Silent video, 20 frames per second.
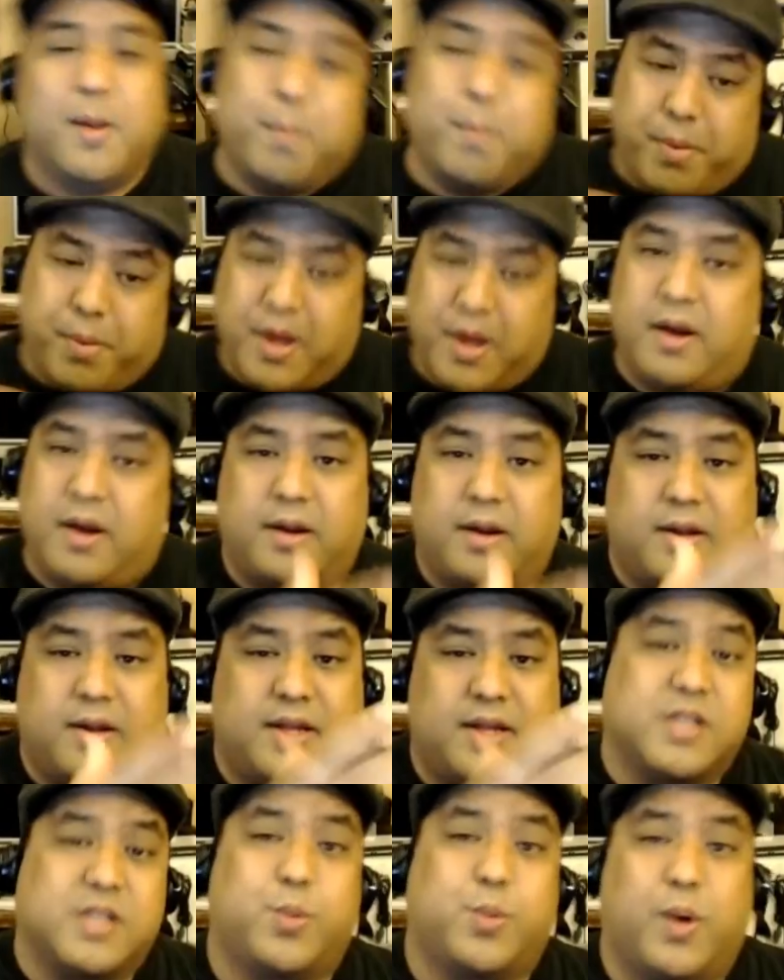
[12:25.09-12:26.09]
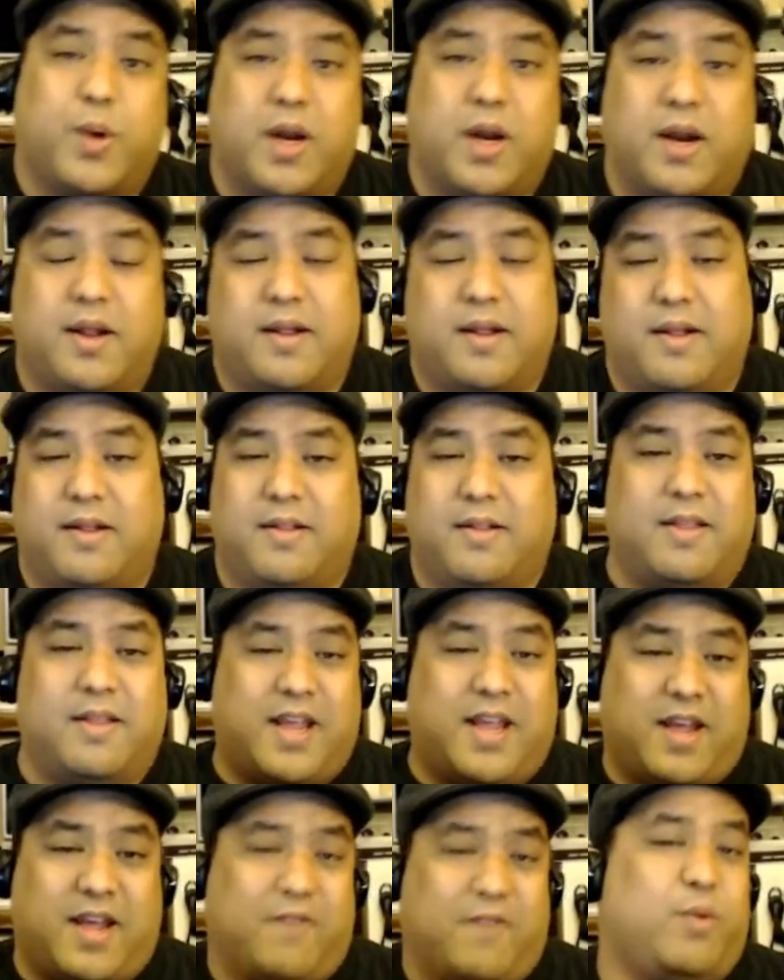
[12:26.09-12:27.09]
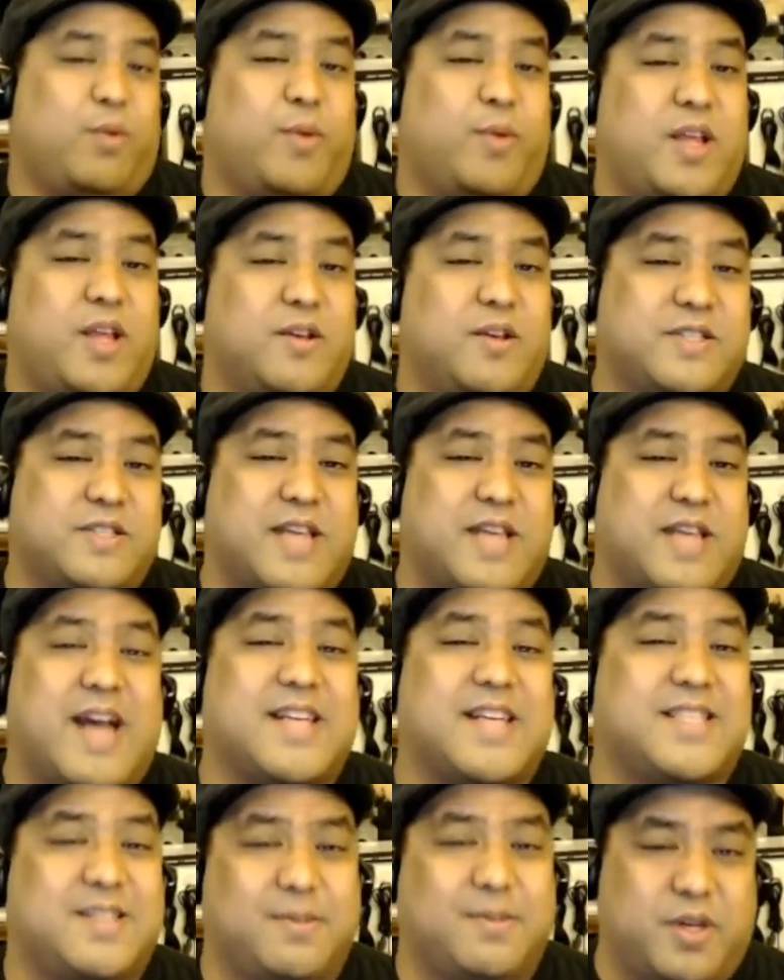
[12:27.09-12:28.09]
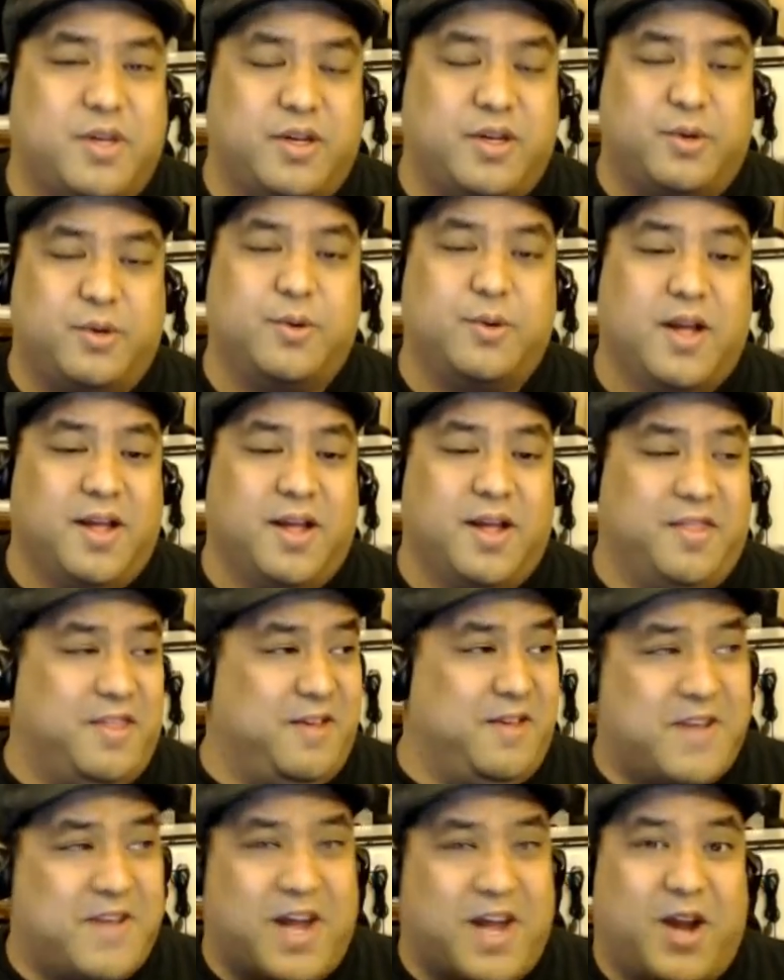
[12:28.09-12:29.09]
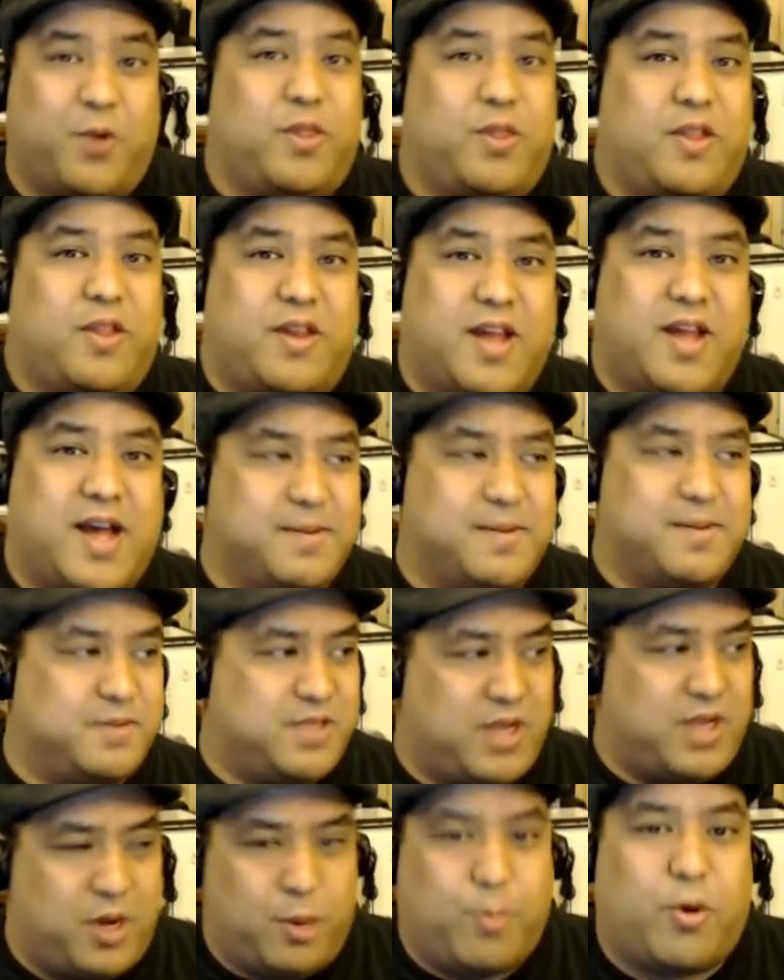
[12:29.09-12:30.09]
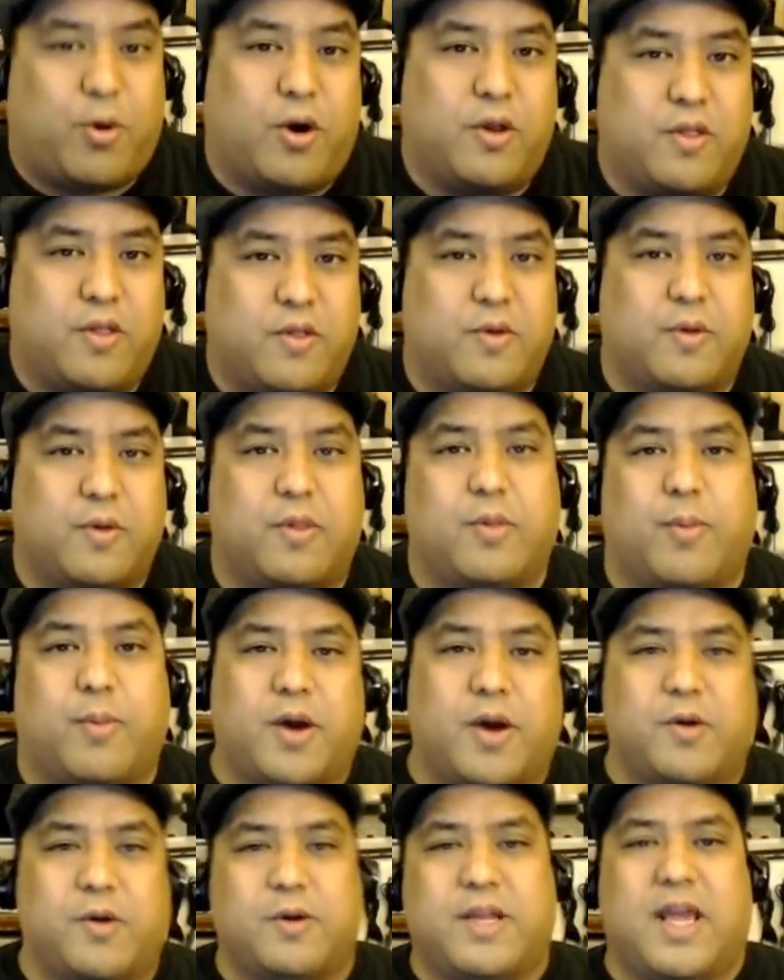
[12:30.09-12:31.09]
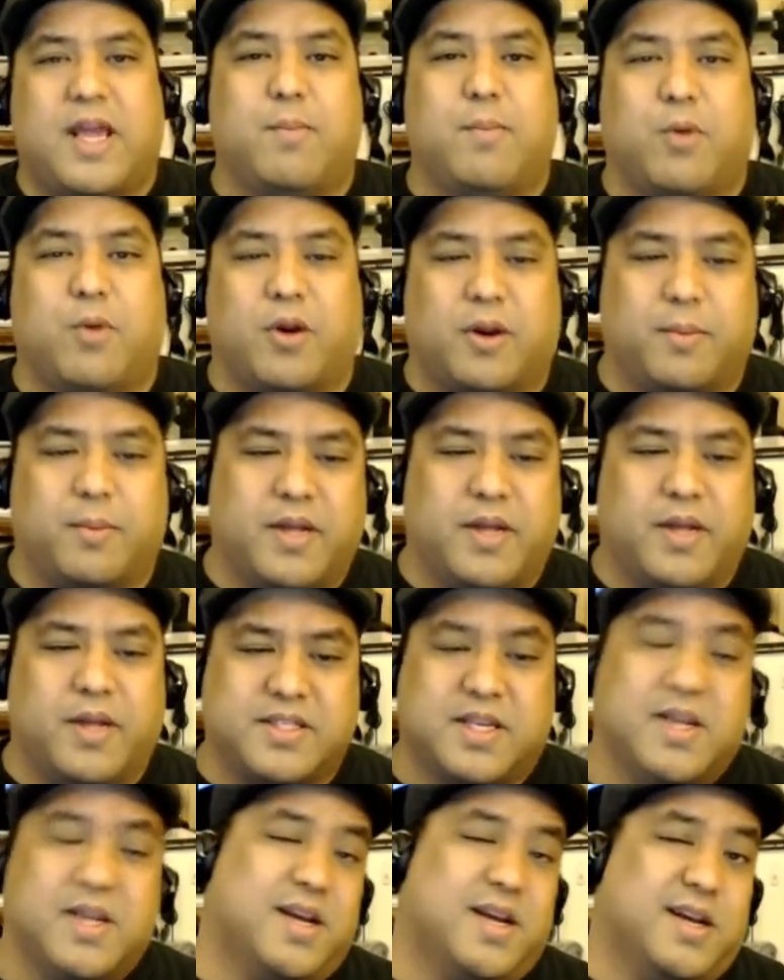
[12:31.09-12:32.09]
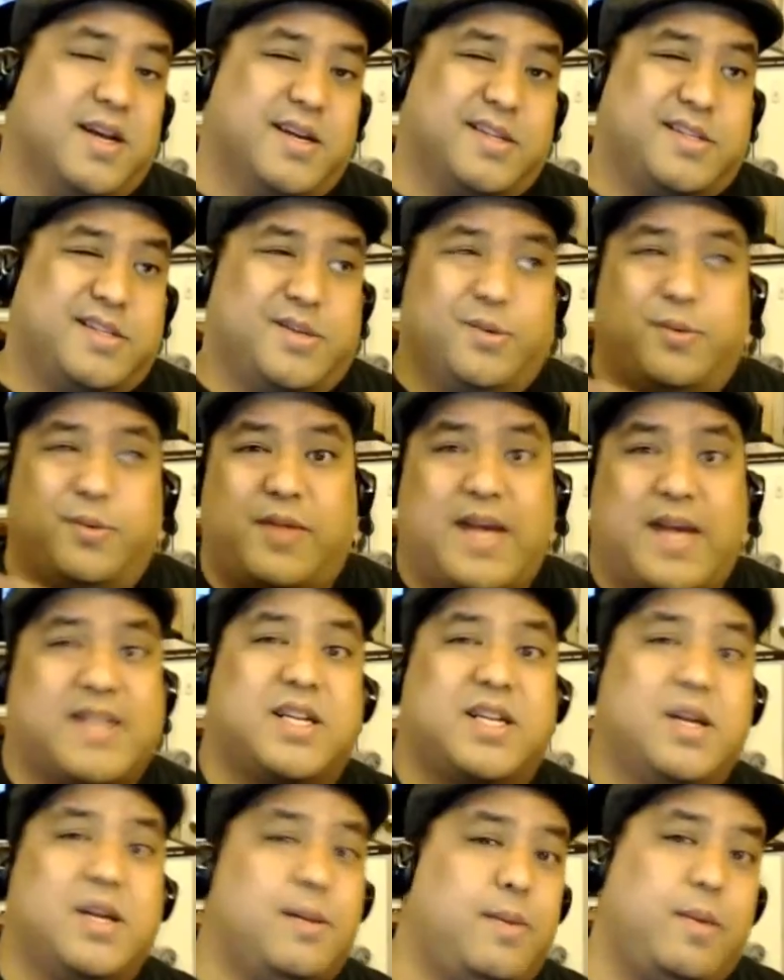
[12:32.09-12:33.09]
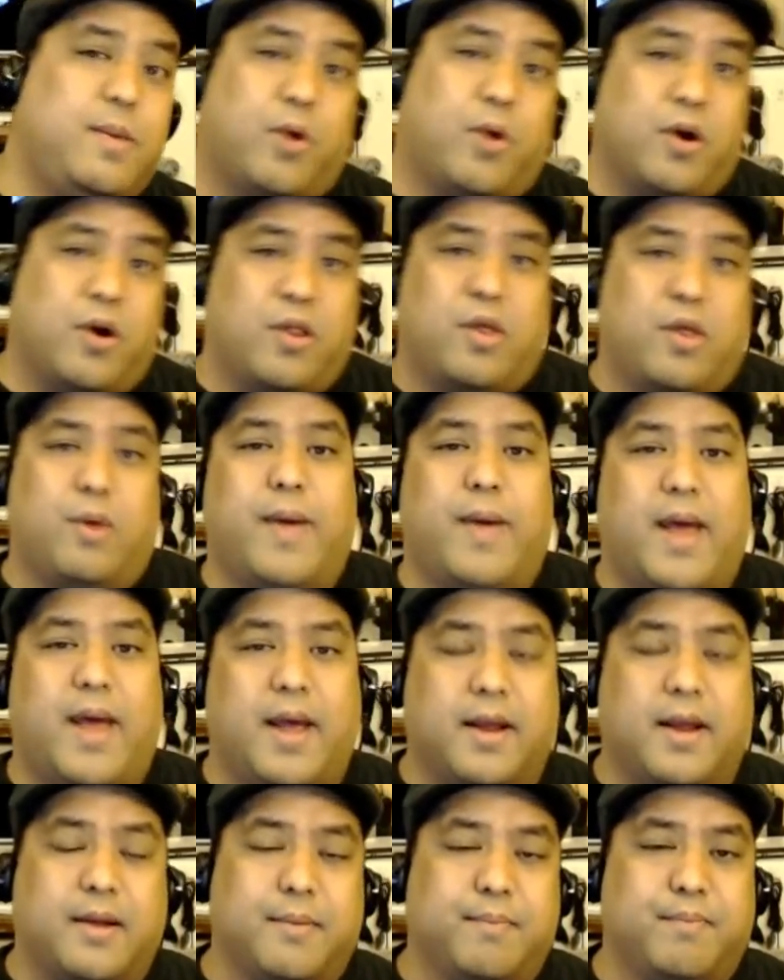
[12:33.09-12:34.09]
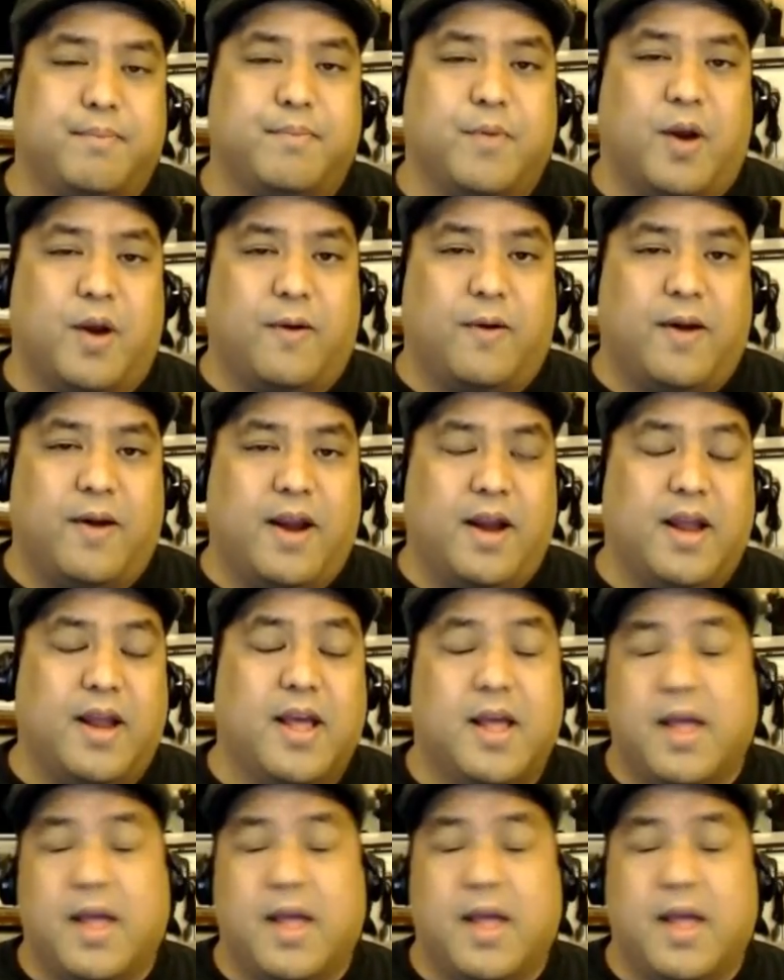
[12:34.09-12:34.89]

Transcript: But guess what? Like everybody has asked them to do, they've gone with the times. They are part of the modern game marketplace, so that's going to be part of their bag. All right.